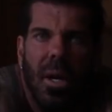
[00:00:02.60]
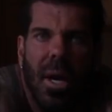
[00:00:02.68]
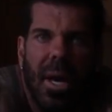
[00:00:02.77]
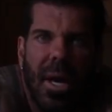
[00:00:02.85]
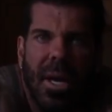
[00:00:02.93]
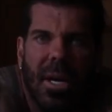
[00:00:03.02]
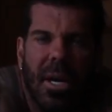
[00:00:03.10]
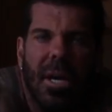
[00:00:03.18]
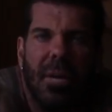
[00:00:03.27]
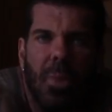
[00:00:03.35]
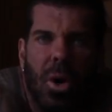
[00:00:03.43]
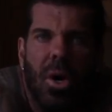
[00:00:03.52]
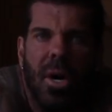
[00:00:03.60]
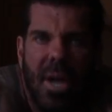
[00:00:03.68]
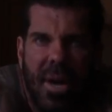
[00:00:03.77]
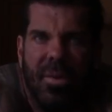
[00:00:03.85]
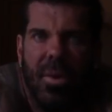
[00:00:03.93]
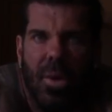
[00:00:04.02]
Hey, good morning,
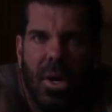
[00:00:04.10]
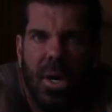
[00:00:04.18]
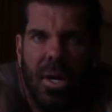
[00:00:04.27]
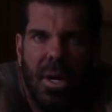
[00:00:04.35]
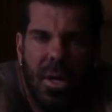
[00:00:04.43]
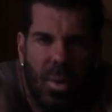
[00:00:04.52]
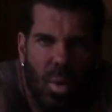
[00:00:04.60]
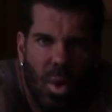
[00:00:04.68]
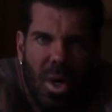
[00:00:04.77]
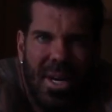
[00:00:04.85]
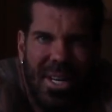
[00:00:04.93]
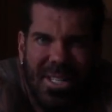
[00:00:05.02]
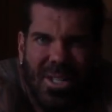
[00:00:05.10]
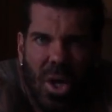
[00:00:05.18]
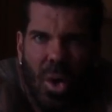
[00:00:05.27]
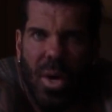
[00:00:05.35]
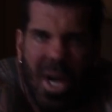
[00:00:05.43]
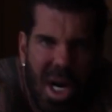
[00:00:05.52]
everyone. What is
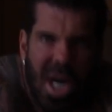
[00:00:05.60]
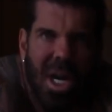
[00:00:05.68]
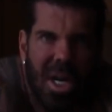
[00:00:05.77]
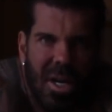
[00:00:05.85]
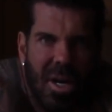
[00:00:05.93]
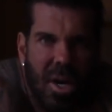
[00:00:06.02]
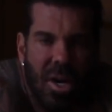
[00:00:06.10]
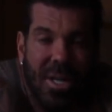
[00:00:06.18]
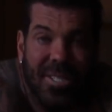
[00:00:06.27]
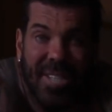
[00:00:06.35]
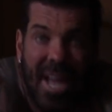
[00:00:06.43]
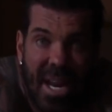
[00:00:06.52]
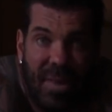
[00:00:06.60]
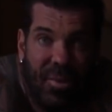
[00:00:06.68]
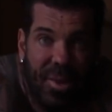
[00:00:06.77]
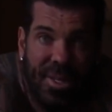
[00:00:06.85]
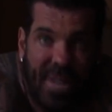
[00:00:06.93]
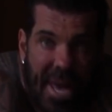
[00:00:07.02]
going on? Are you excited for
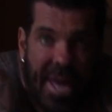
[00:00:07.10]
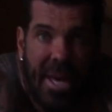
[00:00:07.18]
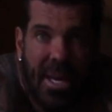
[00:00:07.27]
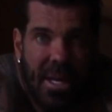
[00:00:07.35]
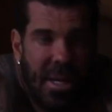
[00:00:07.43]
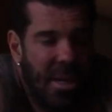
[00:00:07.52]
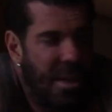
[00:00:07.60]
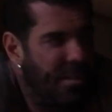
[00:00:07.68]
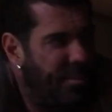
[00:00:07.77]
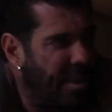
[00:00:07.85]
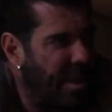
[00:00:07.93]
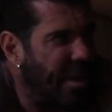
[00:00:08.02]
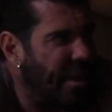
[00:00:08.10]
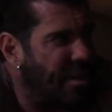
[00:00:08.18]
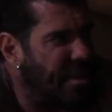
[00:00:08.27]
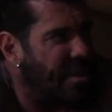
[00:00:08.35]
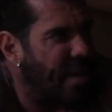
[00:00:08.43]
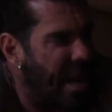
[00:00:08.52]
the day? Fucking
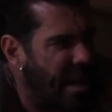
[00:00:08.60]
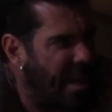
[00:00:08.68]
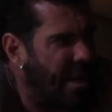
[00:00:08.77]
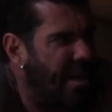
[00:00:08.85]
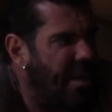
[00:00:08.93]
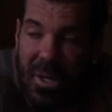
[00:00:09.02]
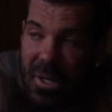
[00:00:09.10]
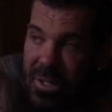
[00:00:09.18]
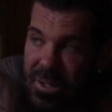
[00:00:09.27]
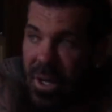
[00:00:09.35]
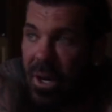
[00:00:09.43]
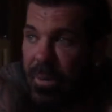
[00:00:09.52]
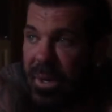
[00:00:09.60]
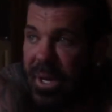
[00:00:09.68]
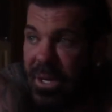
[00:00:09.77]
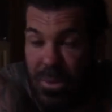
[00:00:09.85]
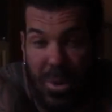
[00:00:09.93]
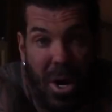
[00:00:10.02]
excited. So,
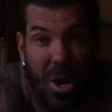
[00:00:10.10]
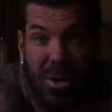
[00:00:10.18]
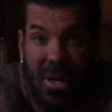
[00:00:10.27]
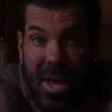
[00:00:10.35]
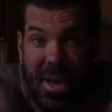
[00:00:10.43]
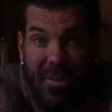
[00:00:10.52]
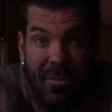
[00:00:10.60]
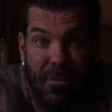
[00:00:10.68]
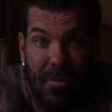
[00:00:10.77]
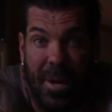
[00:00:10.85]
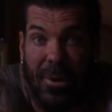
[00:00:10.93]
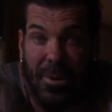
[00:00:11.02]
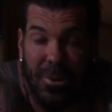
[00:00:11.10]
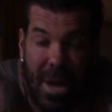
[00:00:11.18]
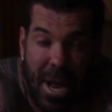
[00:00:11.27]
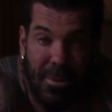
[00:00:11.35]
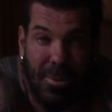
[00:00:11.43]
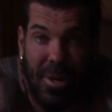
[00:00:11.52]
because we all can have bigger
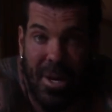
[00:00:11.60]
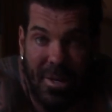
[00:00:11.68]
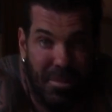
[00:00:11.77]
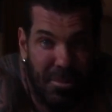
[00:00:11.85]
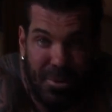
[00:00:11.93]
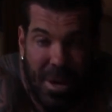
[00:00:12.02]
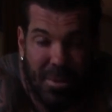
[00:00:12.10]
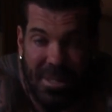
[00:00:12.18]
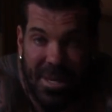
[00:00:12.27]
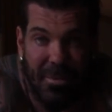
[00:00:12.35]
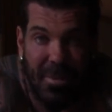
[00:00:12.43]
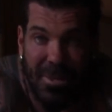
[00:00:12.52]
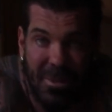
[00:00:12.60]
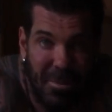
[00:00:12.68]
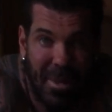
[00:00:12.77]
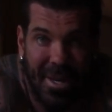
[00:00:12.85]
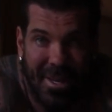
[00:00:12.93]
traps, right? Your traps can never be too big.